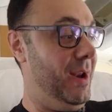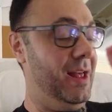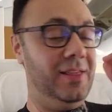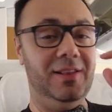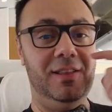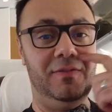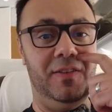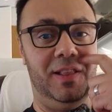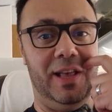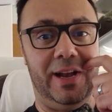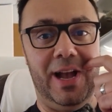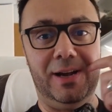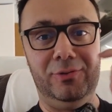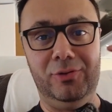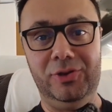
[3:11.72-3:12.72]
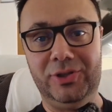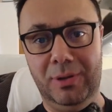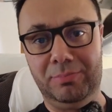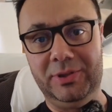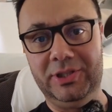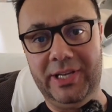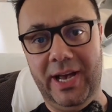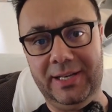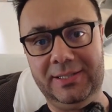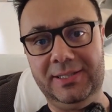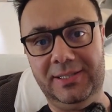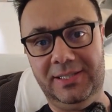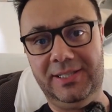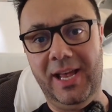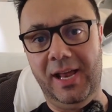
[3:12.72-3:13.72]
I literally feel like I can do jumping
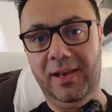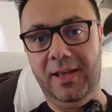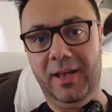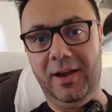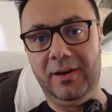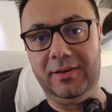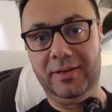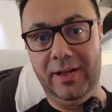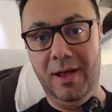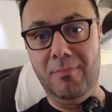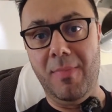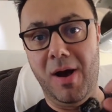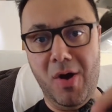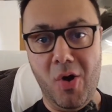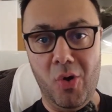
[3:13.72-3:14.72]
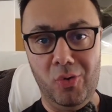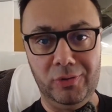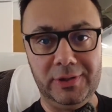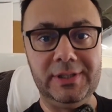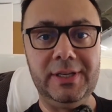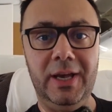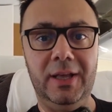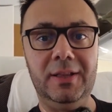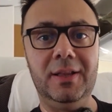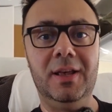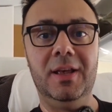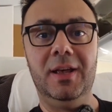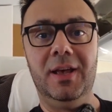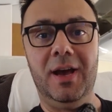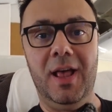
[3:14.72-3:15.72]
jacks standing here in my own seat,
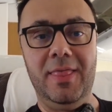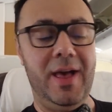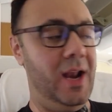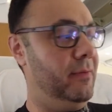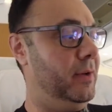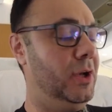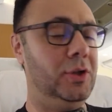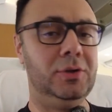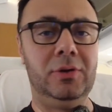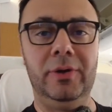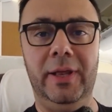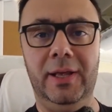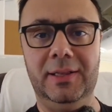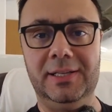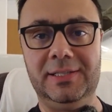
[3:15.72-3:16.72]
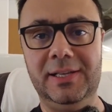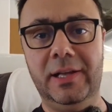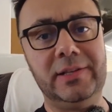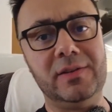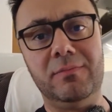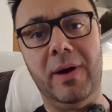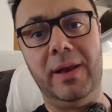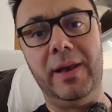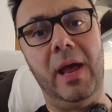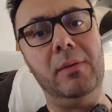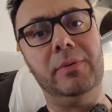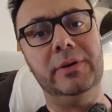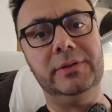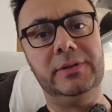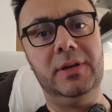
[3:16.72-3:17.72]
and not even including the seats of my
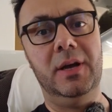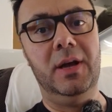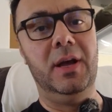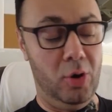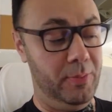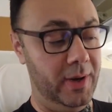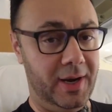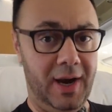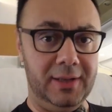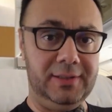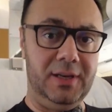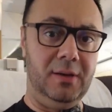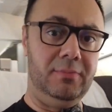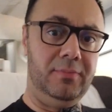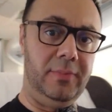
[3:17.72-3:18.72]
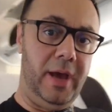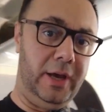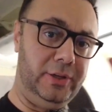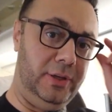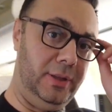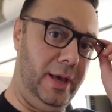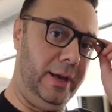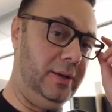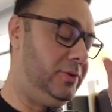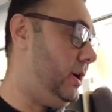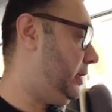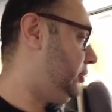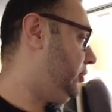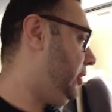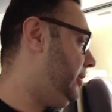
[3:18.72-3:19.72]
neighbors. Open concept, I actually like it, so
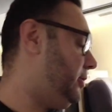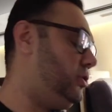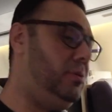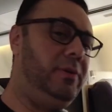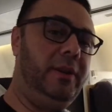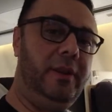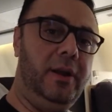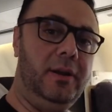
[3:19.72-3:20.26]
I can show you there's nobody